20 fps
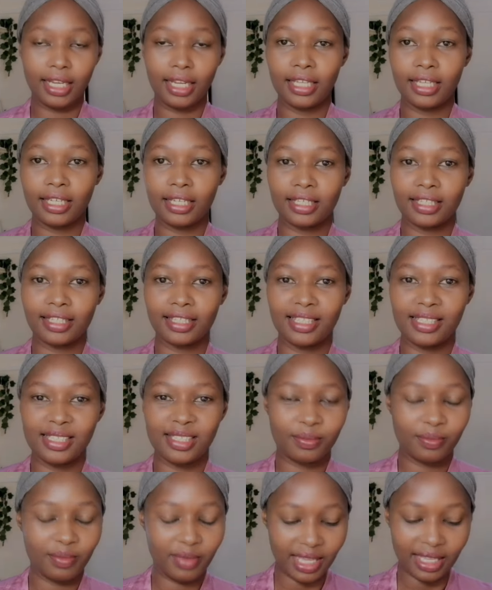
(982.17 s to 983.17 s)
Like the
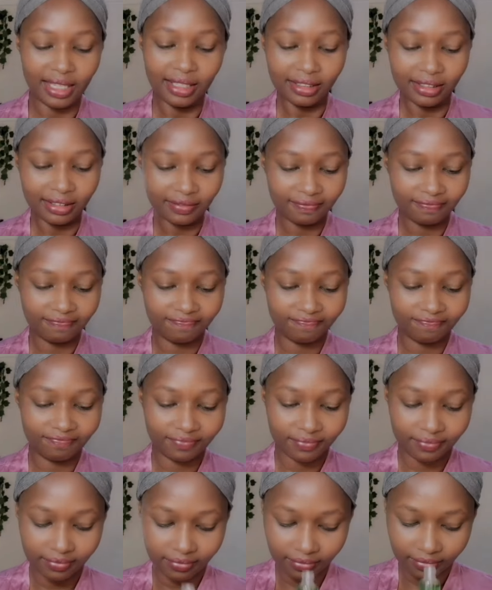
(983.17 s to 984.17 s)
smell,
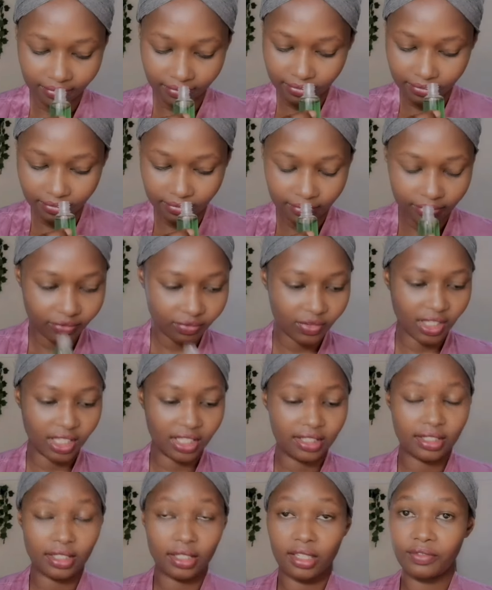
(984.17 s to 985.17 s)

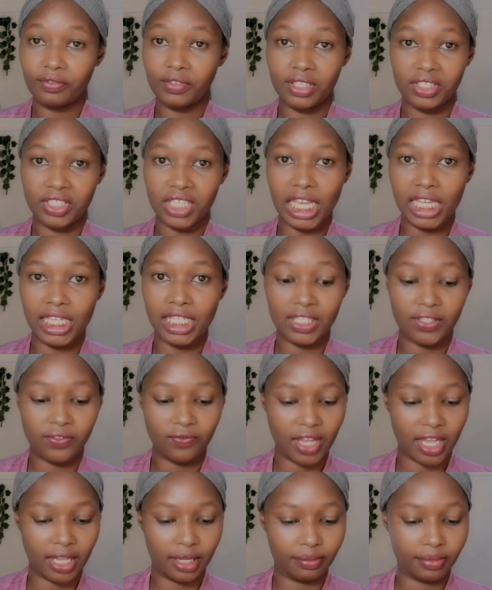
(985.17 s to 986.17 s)
it's giving Chinese
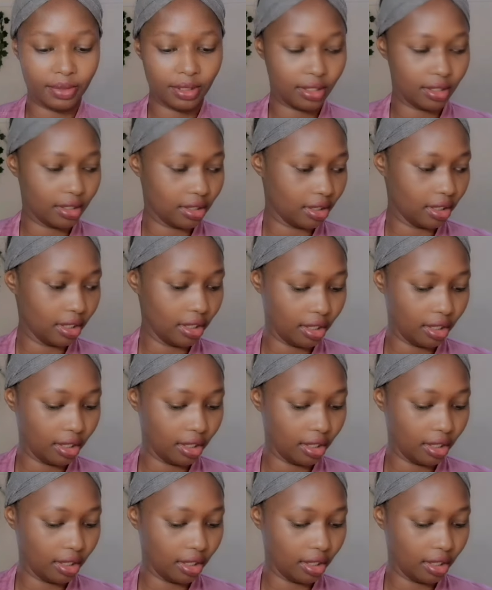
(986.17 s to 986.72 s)
vibes.